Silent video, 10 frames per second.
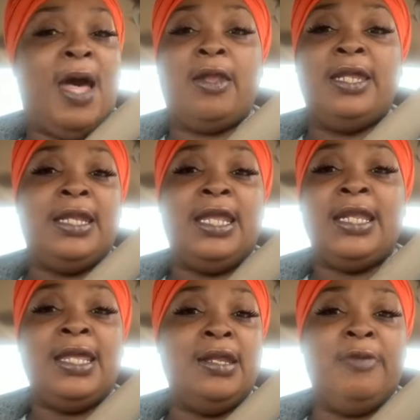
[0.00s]
Follow,
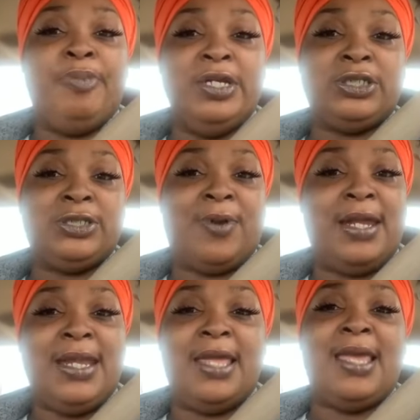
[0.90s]
and they in the bushes
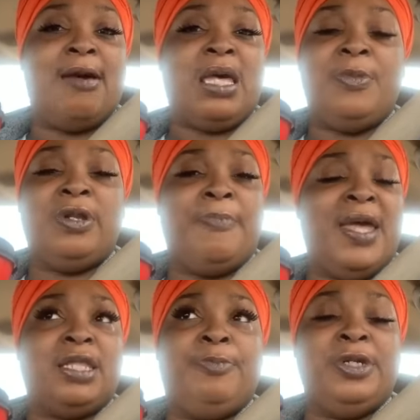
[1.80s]
right now. Y'all come on up
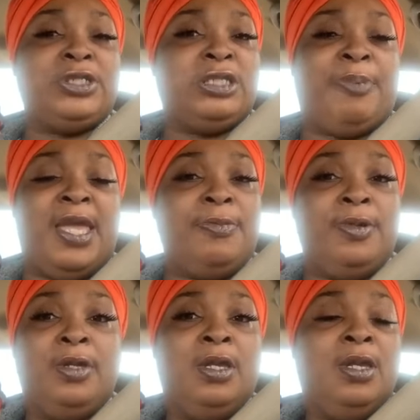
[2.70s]
out the bushes,
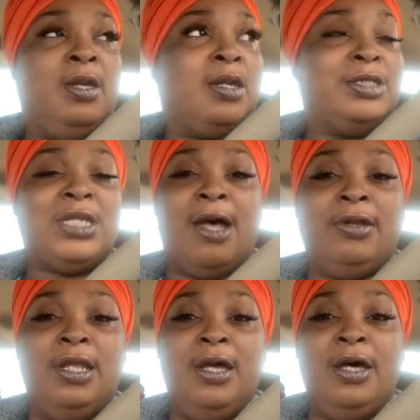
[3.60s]
baby. Because
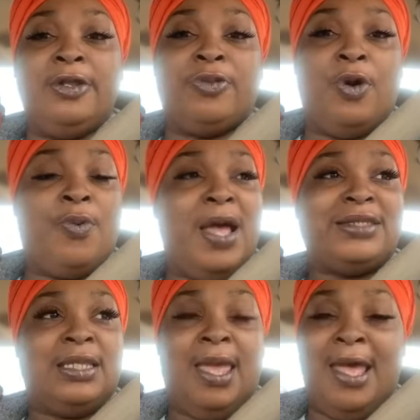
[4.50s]
y'all love to throw
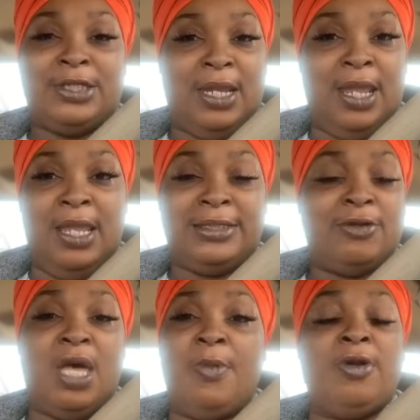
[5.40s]
rocks and hide your hands.
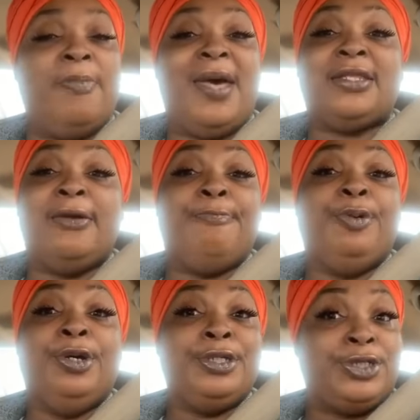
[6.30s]
So come on up out them
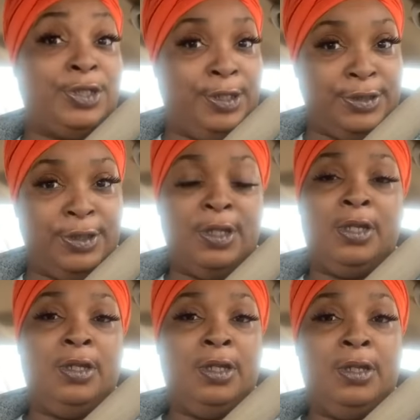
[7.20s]
bushes.
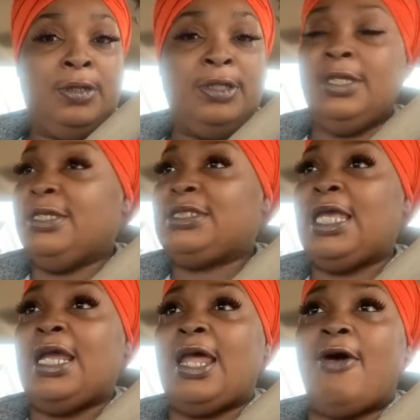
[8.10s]
You done
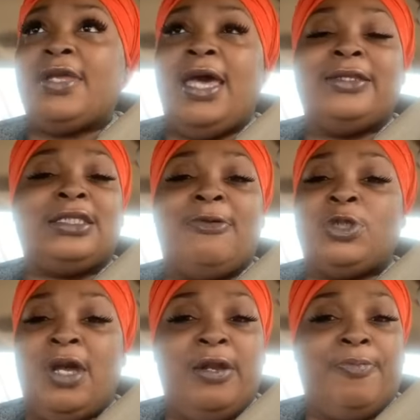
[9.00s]
said all kind of stuff
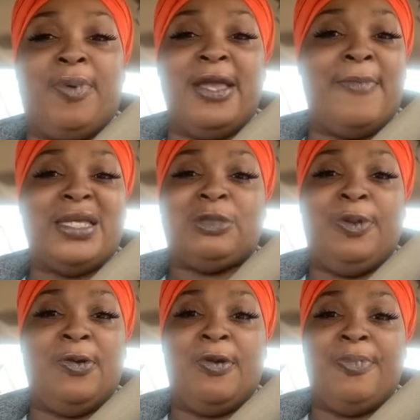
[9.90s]
trying to break my
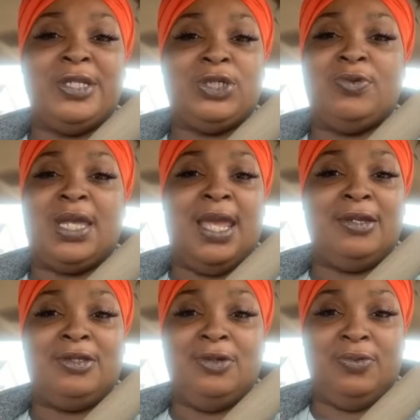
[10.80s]
spirit, but you
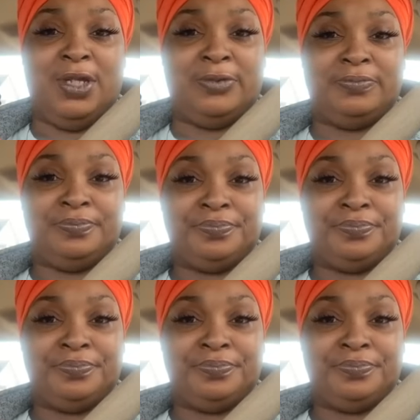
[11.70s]
can't do it.